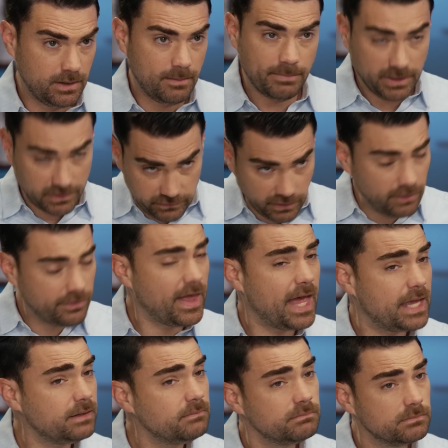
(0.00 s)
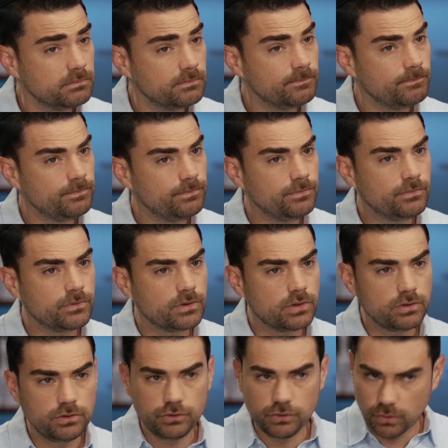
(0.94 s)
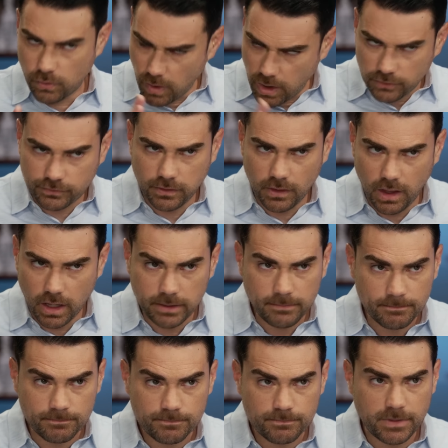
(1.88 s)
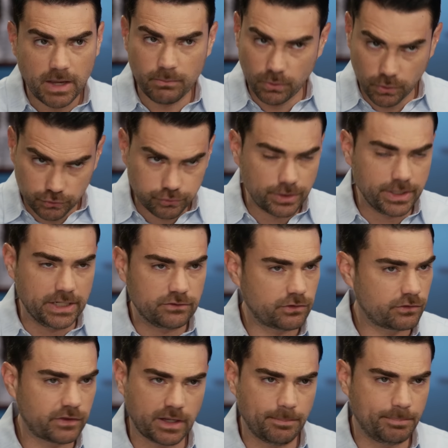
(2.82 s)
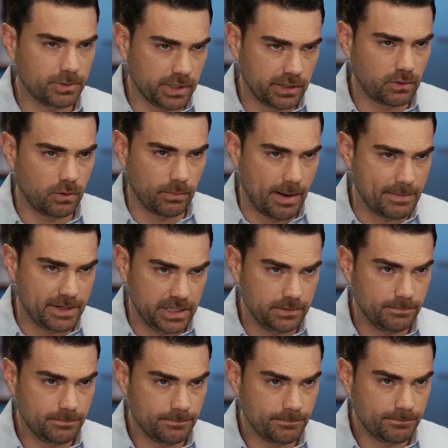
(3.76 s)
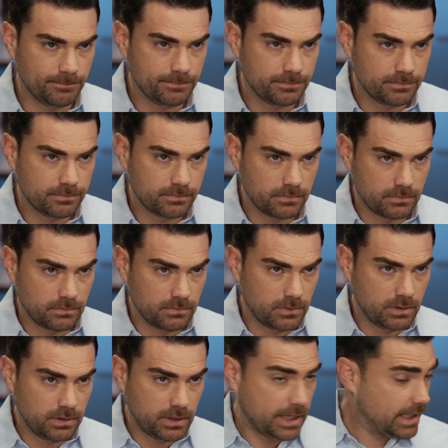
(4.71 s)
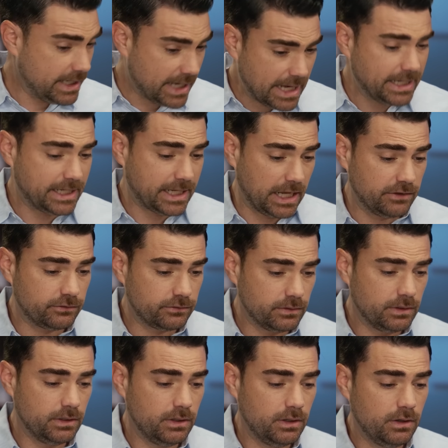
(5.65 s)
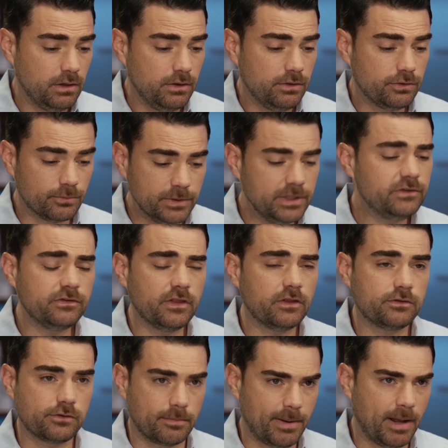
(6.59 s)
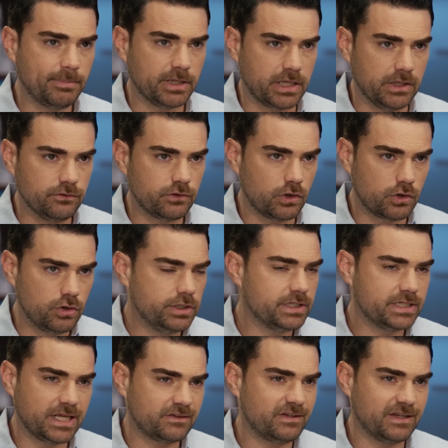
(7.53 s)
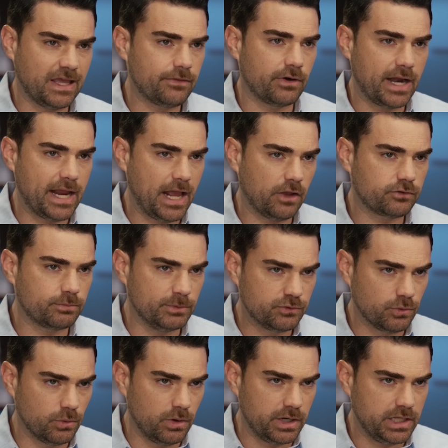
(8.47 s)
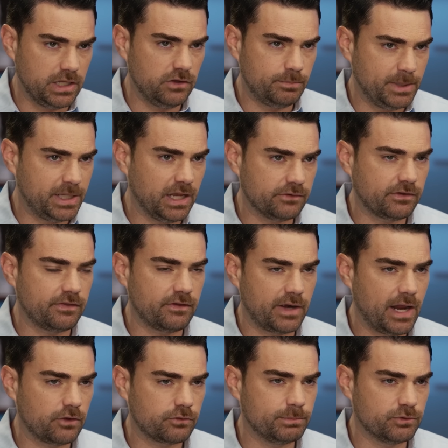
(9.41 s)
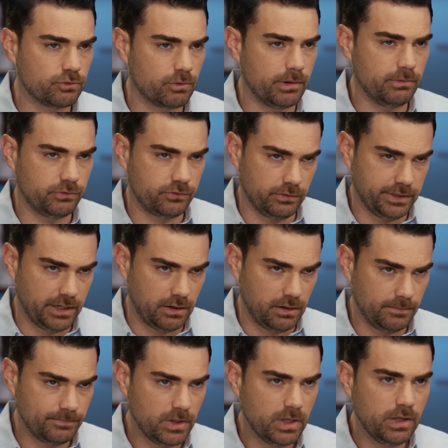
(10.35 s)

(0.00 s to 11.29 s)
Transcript: But until then, you cross the line and we will treat it just like a political remedy. Okay, in any case, the reason that the Republicans couldn't get together a House majority is because their House majority was so narrow.